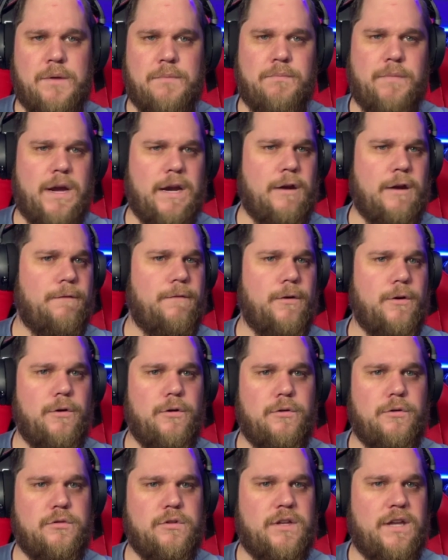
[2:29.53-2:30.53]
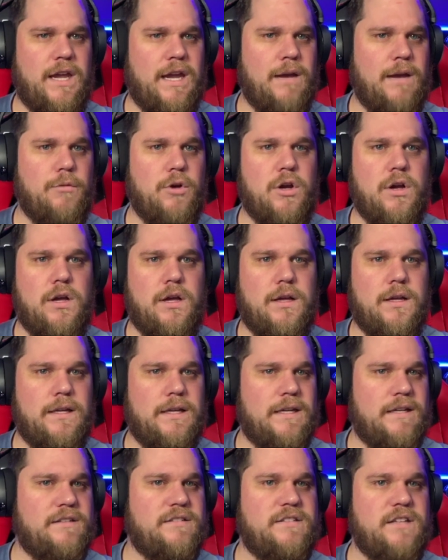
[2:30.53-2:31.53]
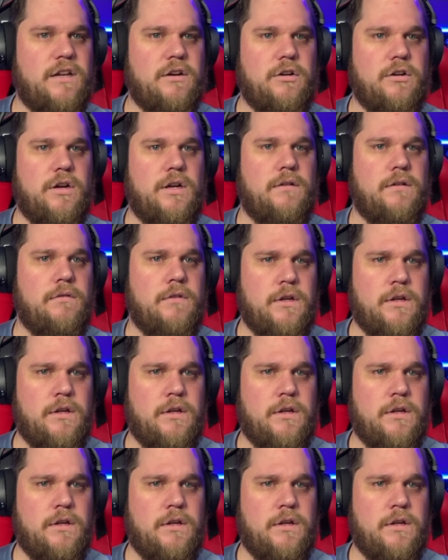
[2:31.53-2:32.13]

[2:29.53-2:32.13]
microphone, camera, etc.